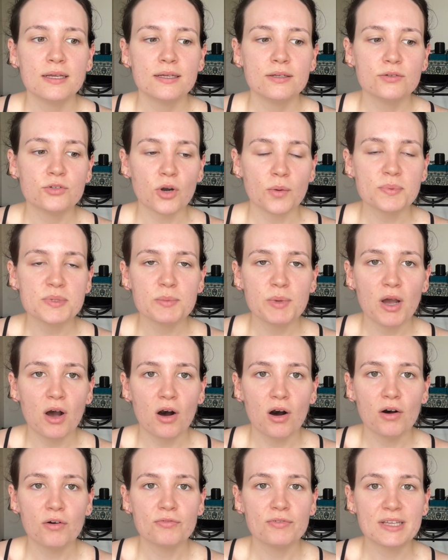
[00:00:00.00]
drops me
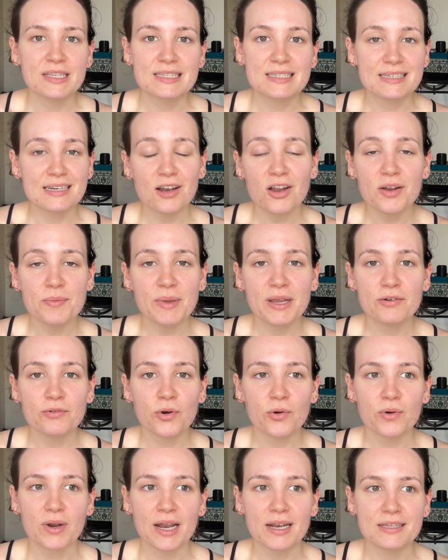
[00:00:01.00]
off. It's still on a main
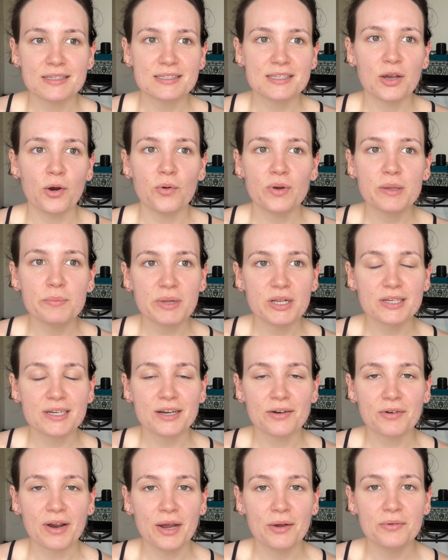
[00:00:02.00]
road and it's the only building
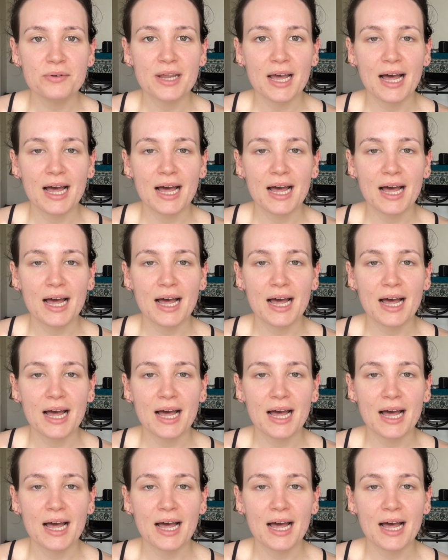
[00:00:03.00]
around.